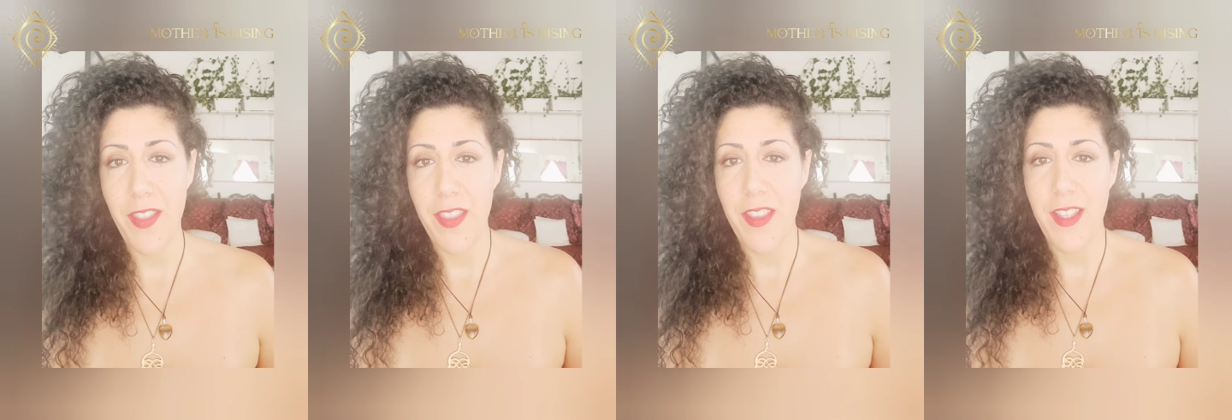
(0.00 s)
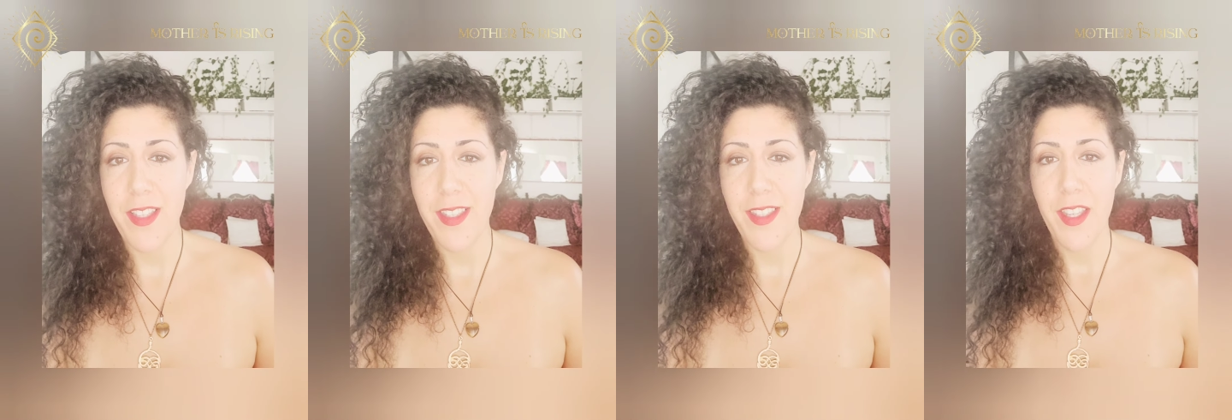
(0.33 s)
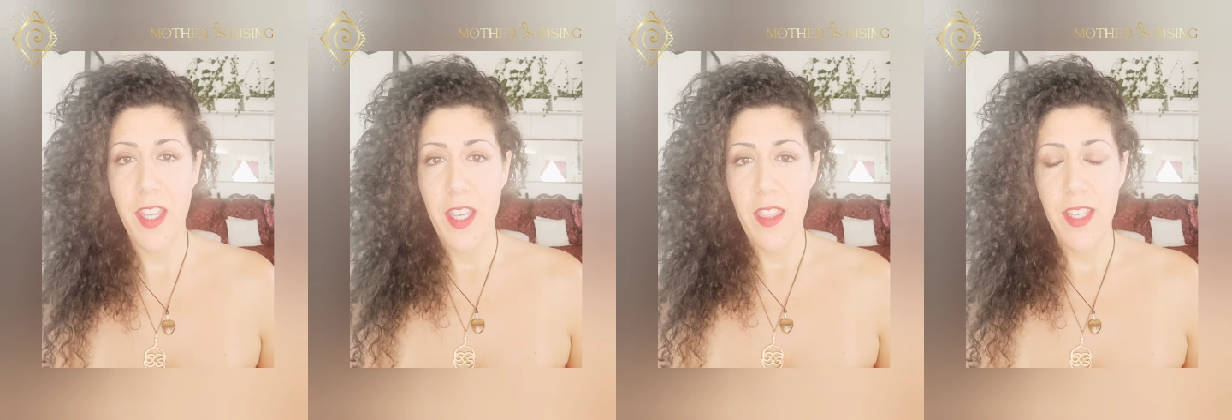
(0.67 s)
this
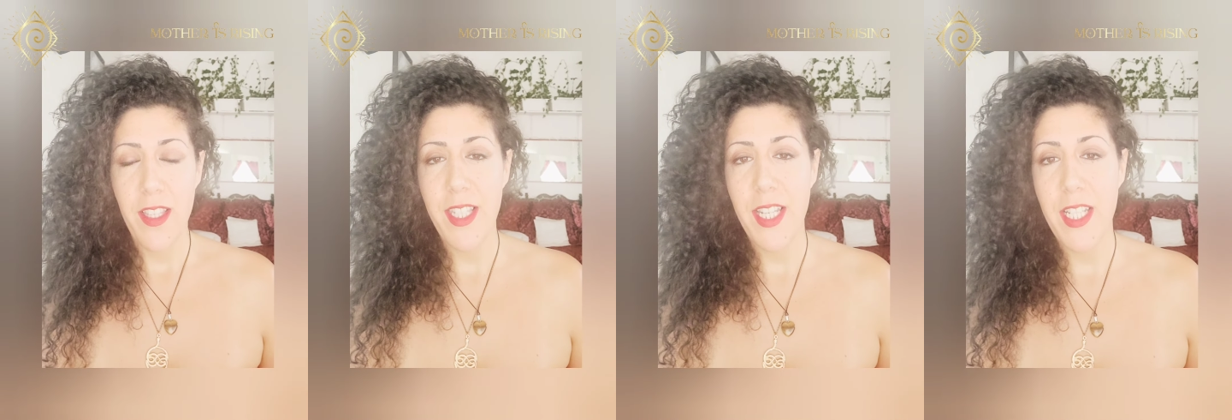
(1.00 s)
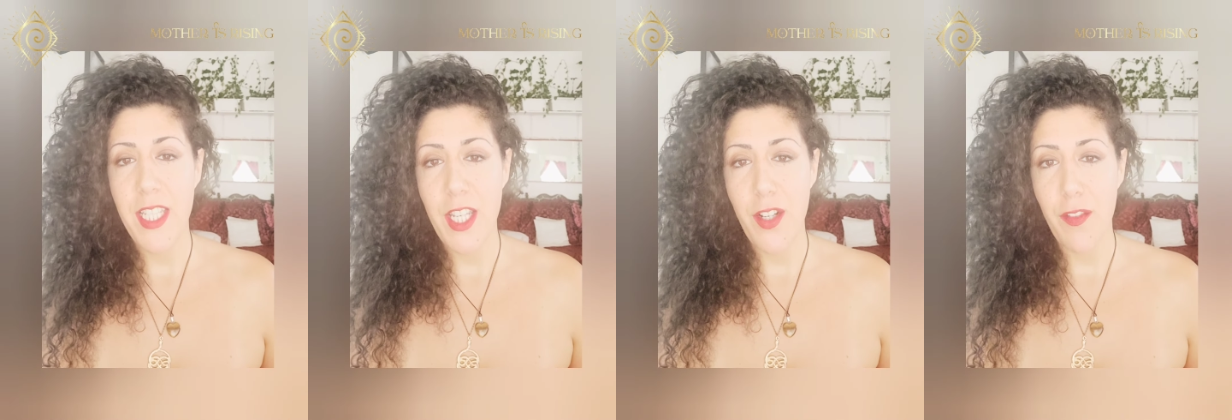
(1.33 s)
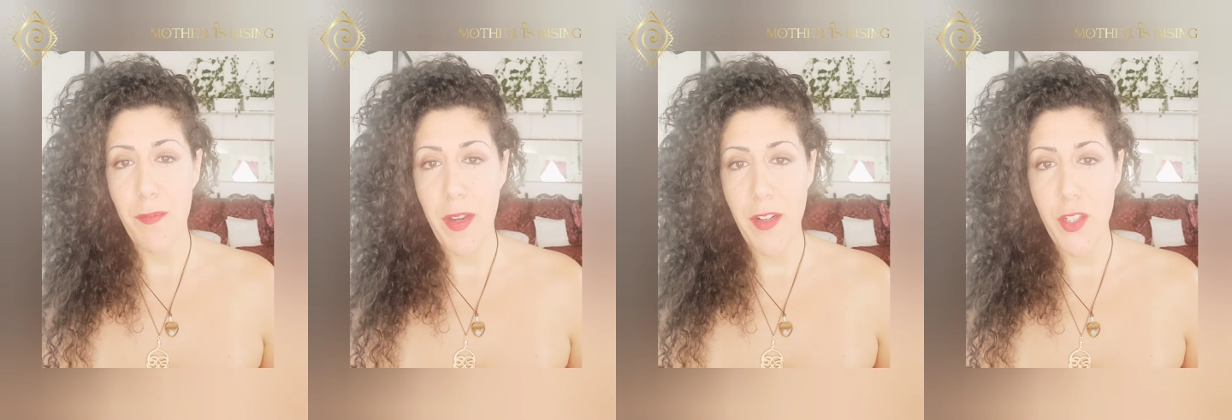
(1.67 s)
this idea of
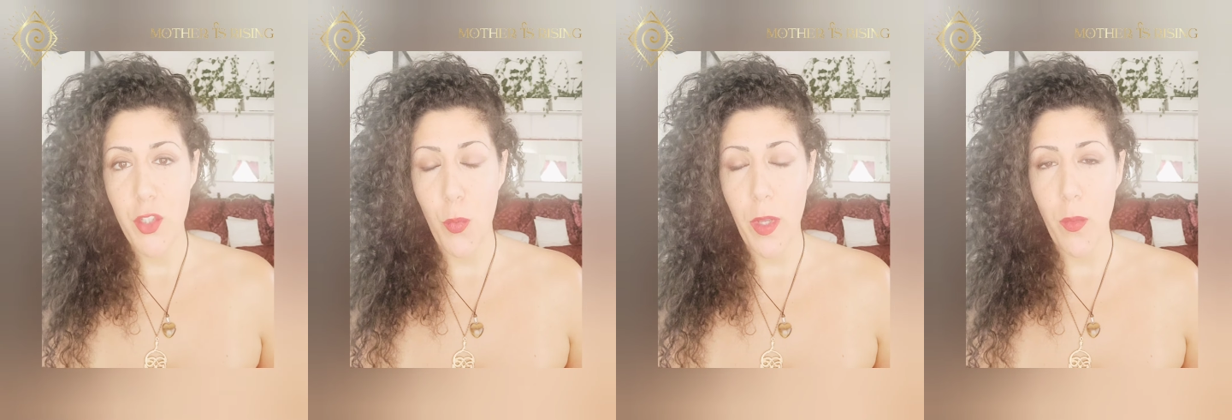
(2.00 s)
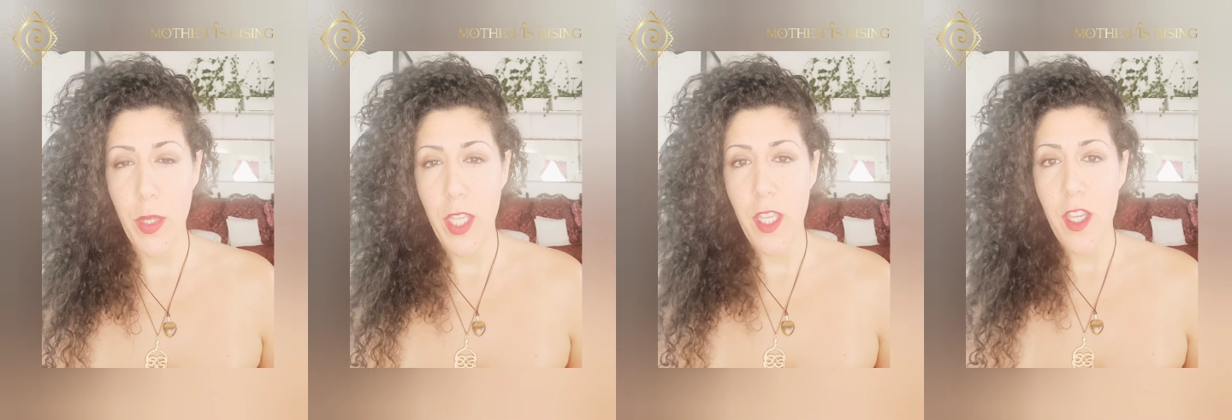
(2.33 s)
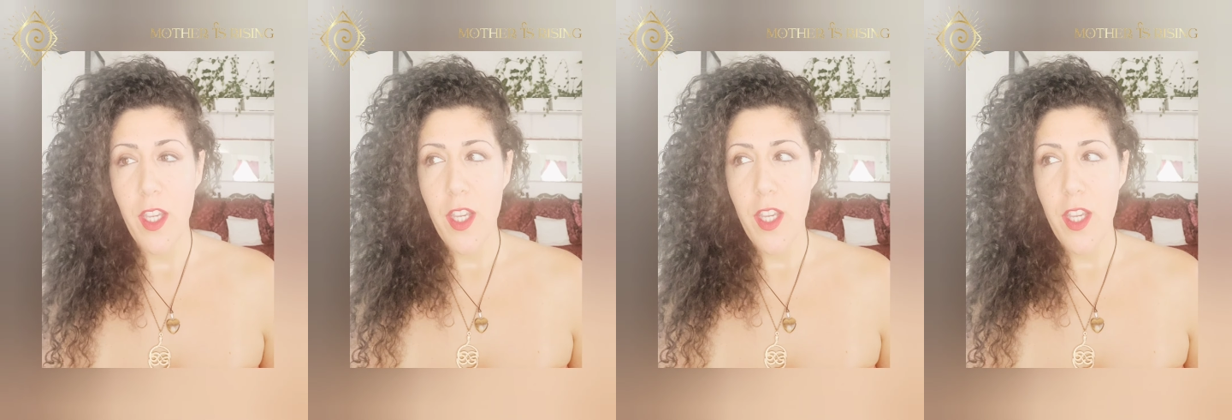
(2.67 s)
marriage, the way we